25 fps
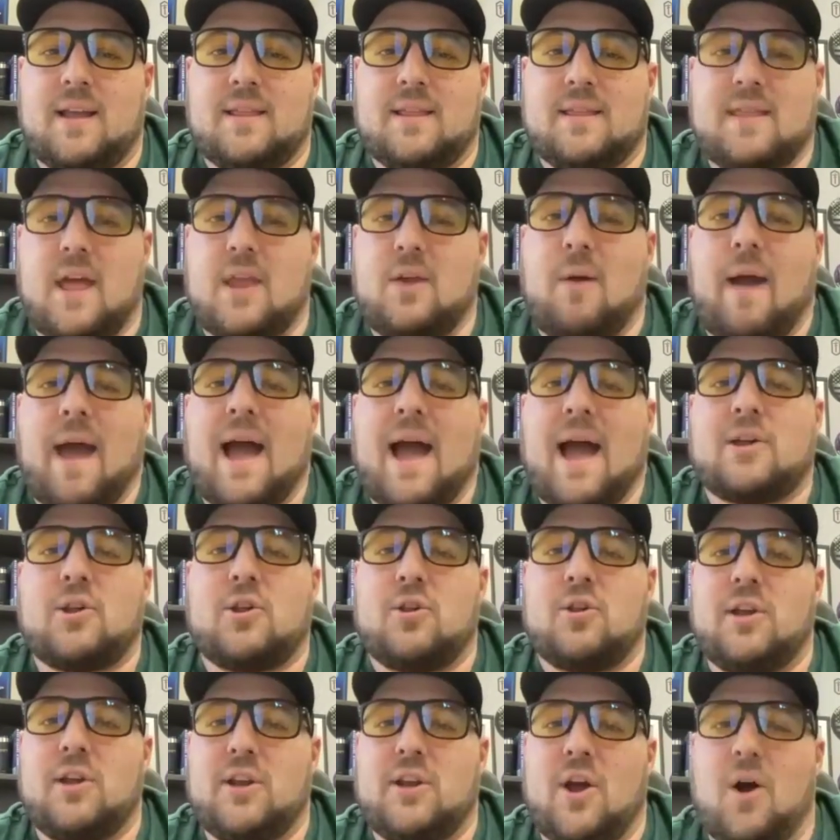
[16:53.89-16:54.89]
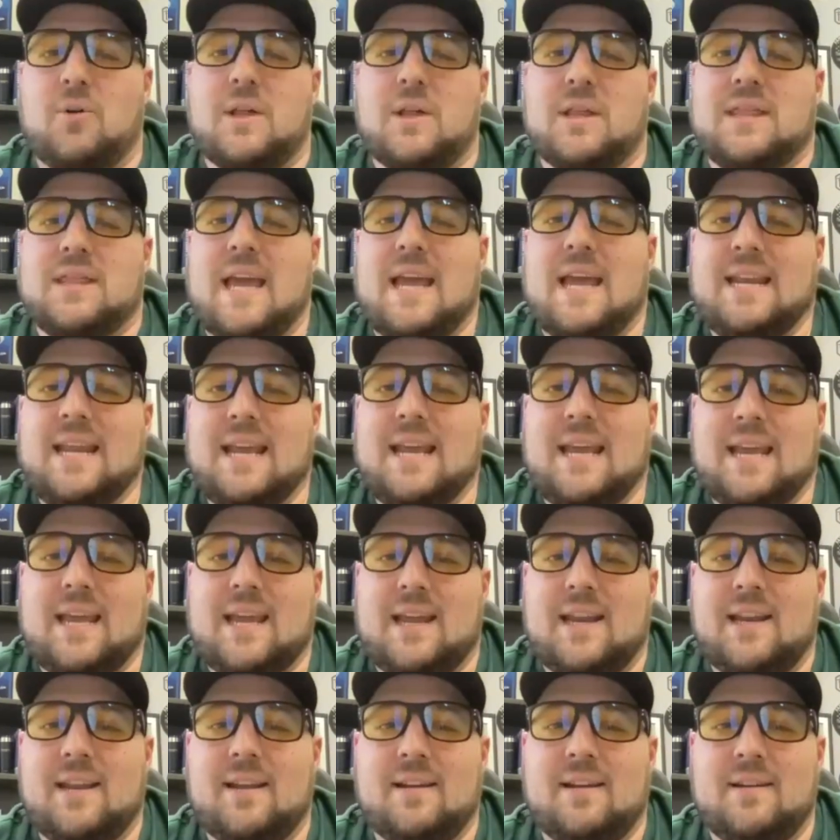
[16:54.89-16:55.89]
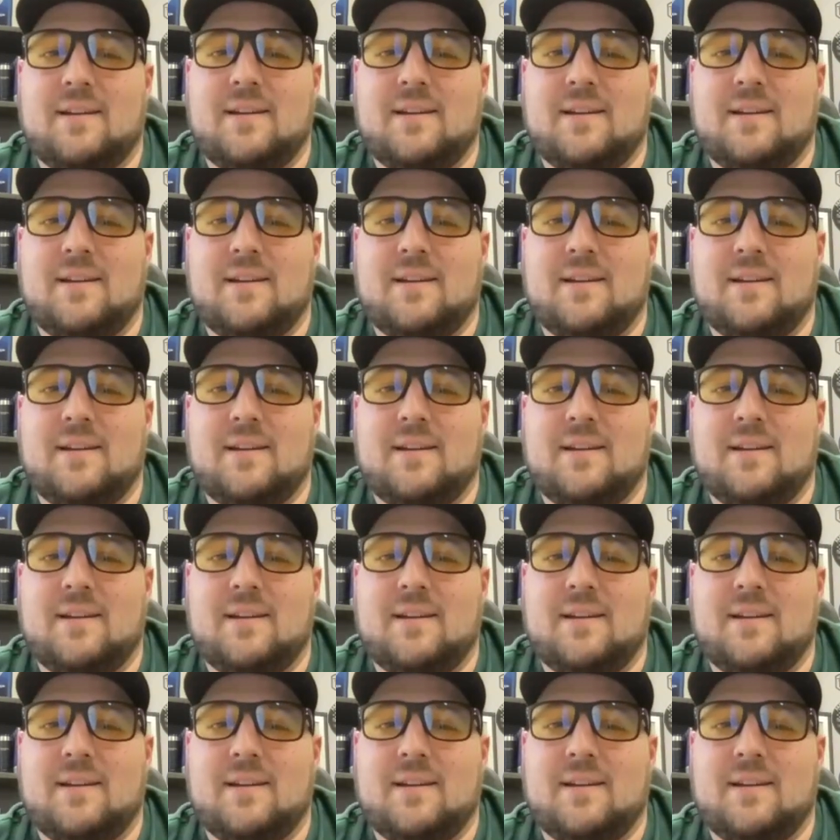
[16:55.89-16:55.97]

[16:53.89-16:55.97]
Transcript: that you actually know that they need,